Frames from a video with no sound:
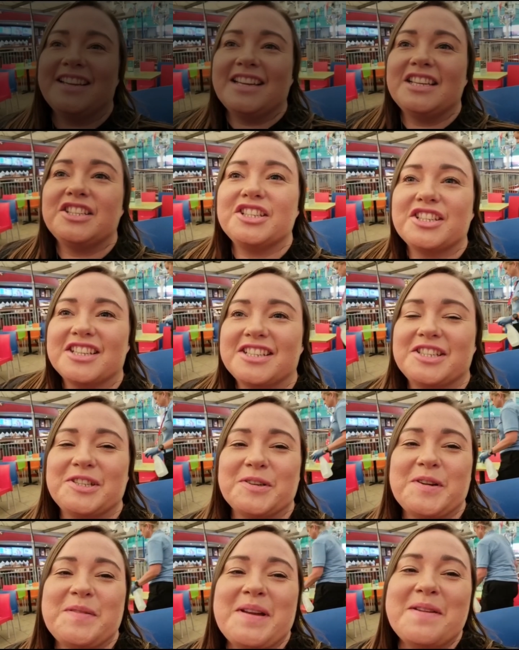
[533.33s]
uh, she just
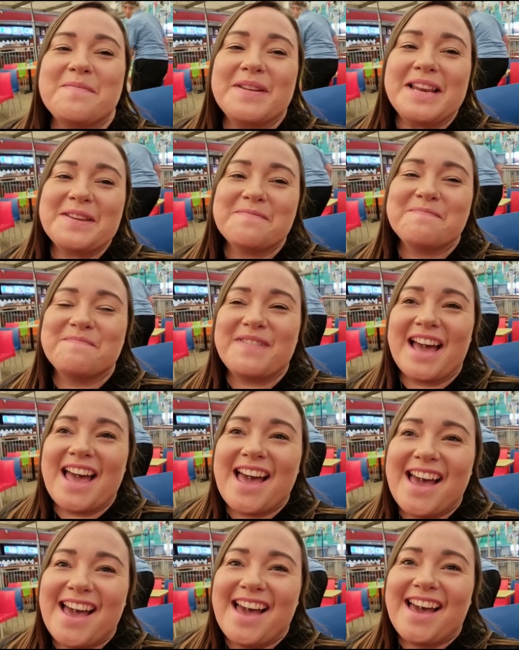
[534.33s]
saw him at Billy
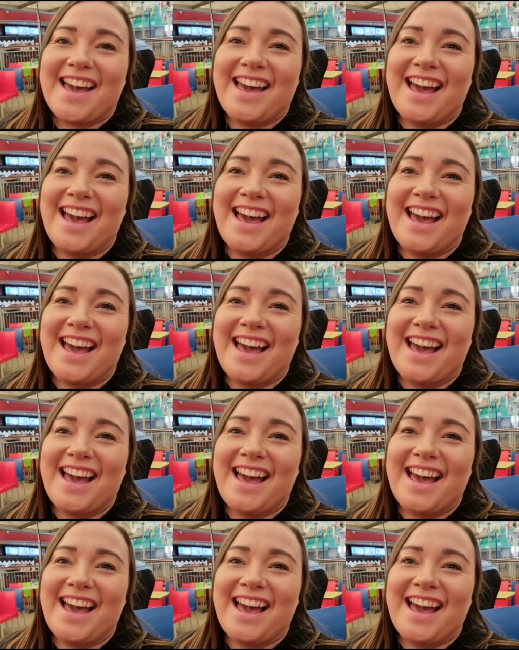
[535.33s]
Bear.